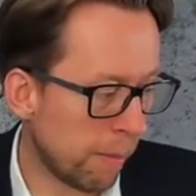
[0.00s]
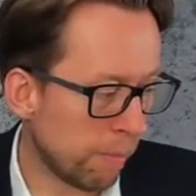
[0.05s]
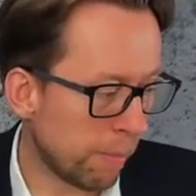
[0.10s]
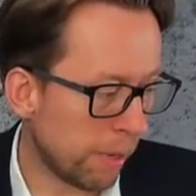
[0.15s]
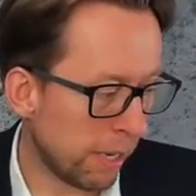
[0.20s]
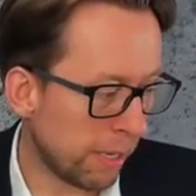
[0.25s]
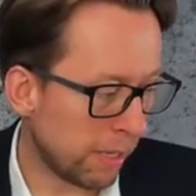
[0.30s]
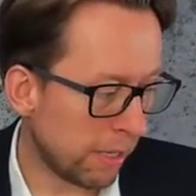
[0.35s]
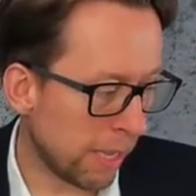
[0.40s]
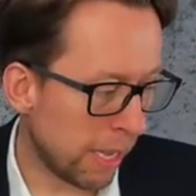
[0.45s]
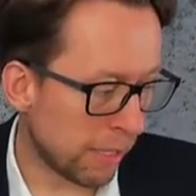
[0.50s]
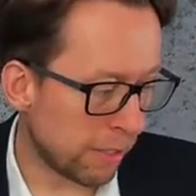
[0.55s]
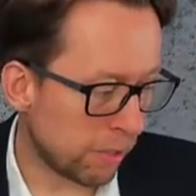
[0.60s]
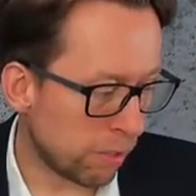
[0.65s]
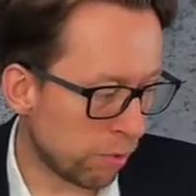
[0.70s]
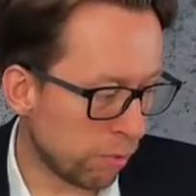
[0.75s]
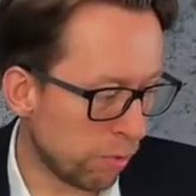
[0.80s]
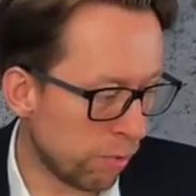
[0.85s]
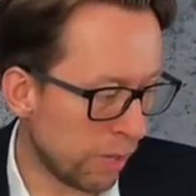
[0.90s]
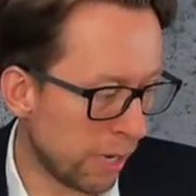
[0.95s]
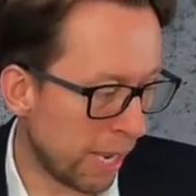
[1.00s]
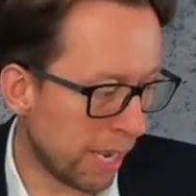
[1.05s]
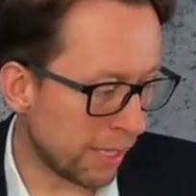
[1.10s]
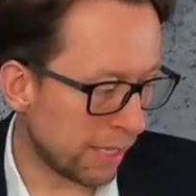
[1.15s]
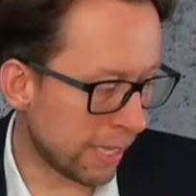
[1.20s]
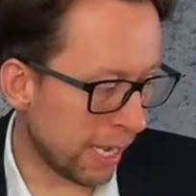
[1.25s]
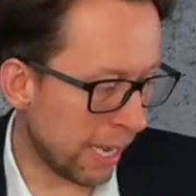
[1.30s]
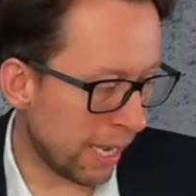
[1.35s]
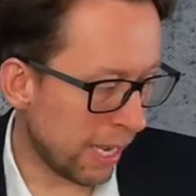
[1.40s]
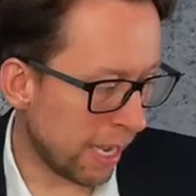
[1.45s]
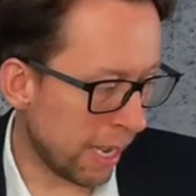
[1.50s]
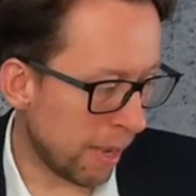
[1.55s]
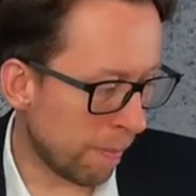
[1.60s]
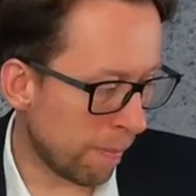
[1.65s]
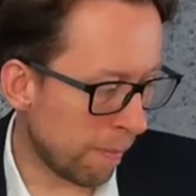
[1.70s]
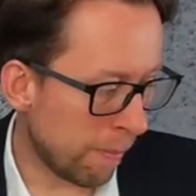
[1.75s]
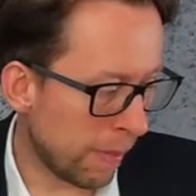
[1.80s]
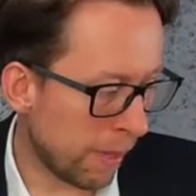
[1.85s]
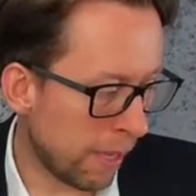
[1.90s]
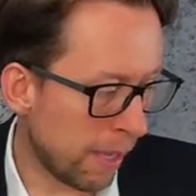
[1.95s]
But as soon as I
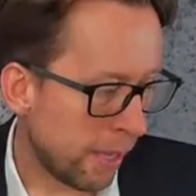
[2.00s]
am